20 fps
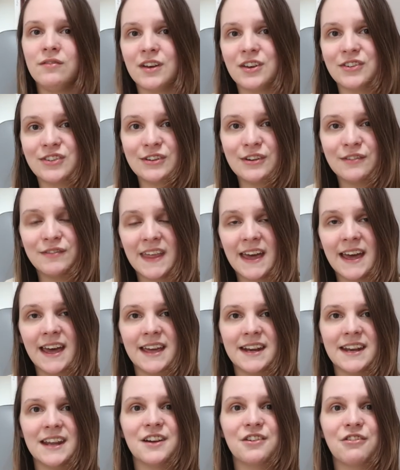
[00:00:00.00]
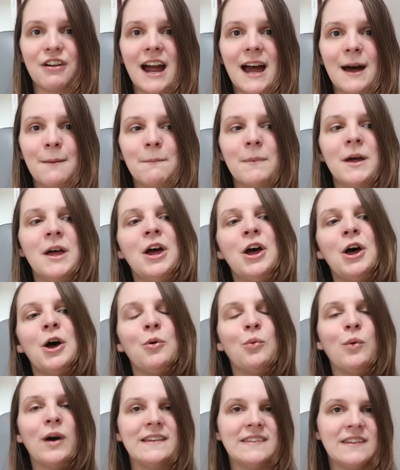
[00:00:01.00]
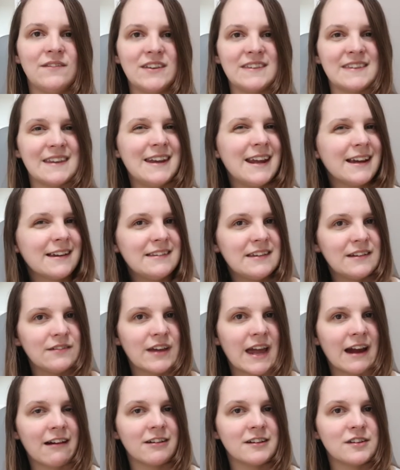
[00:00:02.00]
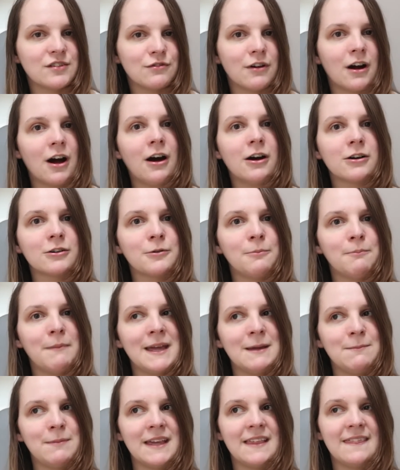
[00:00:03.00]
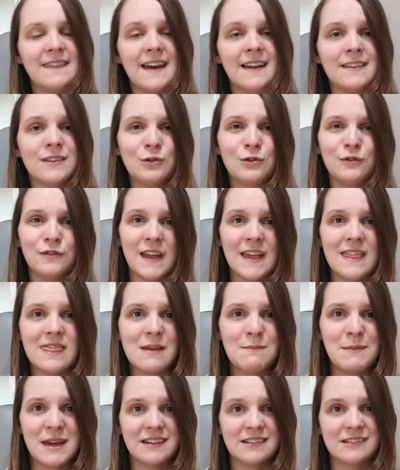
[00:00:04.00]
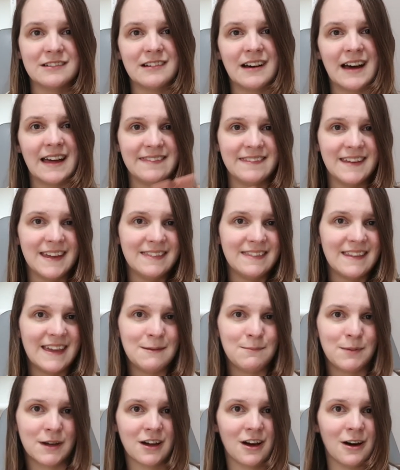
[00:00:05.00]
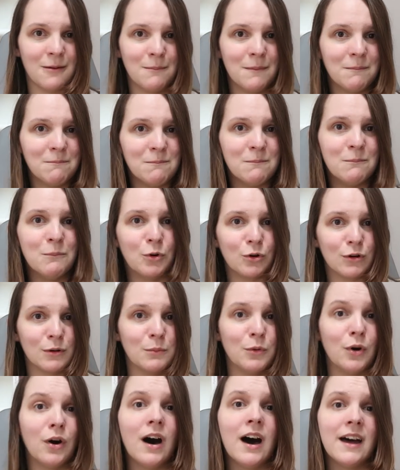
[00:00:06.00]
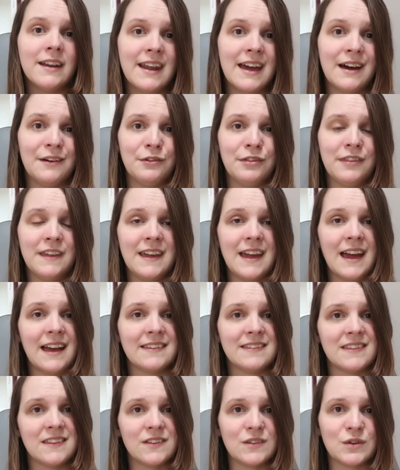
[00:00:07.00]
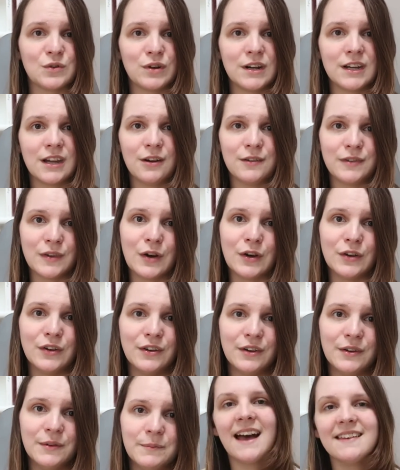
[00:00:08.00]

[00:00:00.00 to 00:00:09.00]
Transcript: version of their Enneagram. Whereas if it's a negative character arc, maybe they're sort of in the middle and then they become more and more unhealthy as the story goes on.